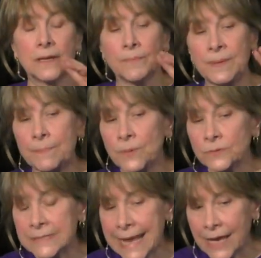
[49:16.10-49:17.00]
people
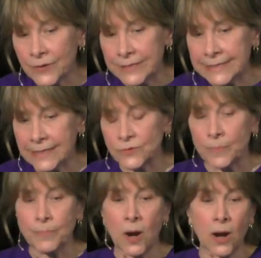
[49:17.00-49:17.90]
scatter in
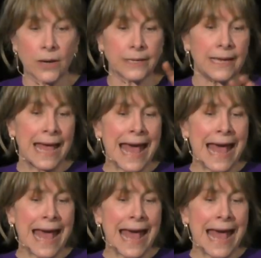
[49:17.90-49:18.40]
Central Park.